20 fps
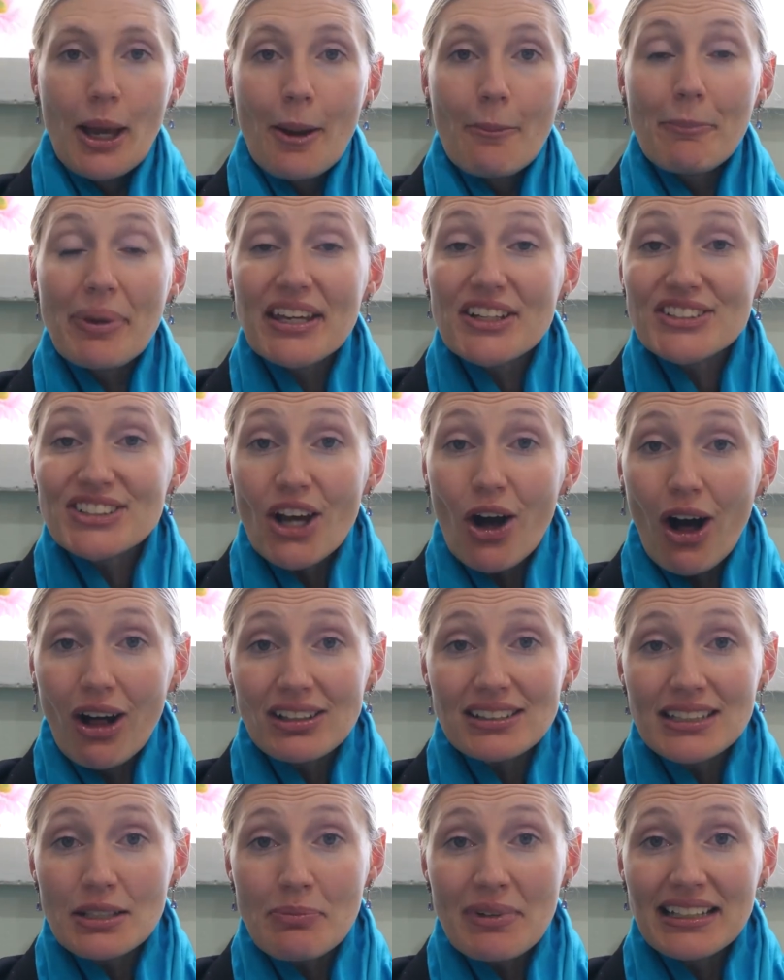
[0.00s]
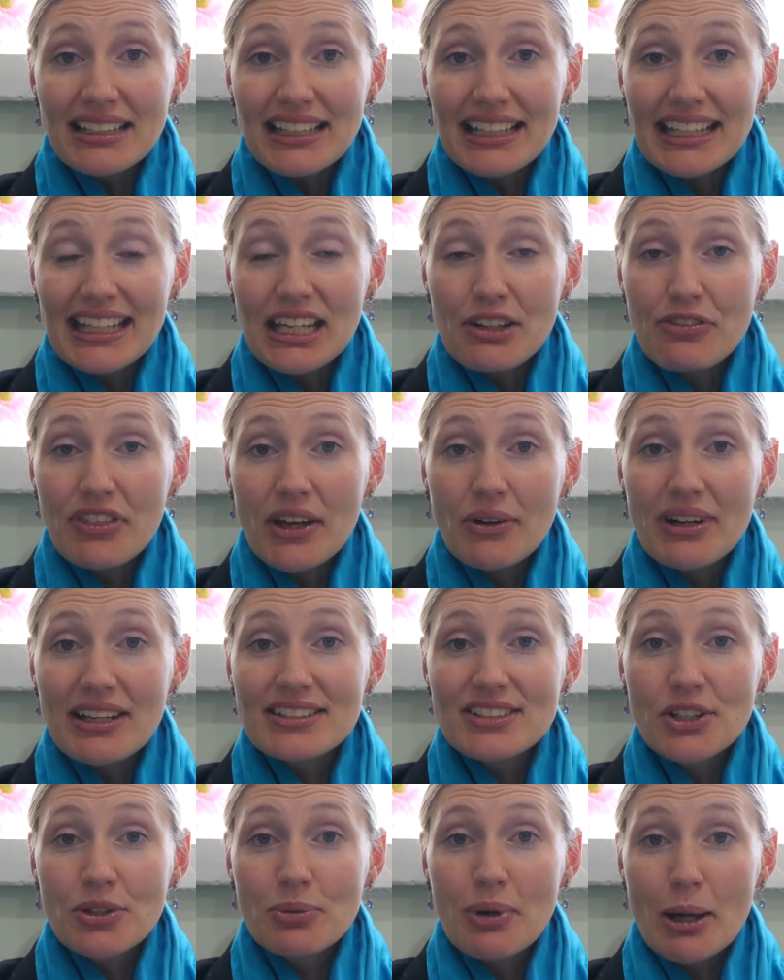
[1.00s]
Because ultimately, if there
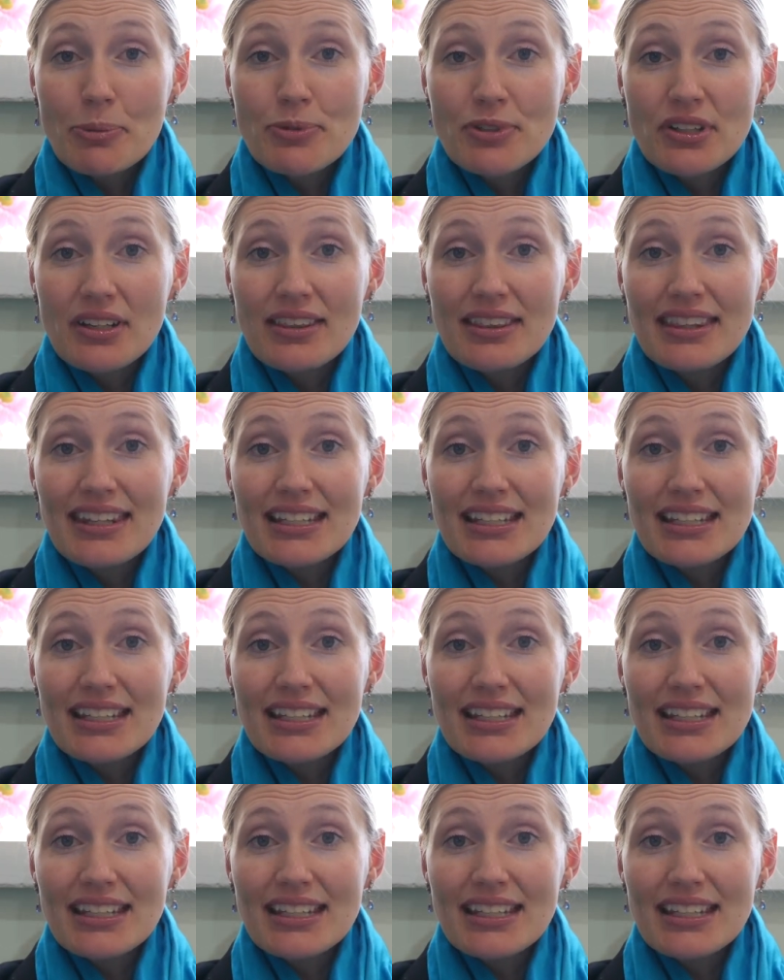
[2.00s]
is corruption,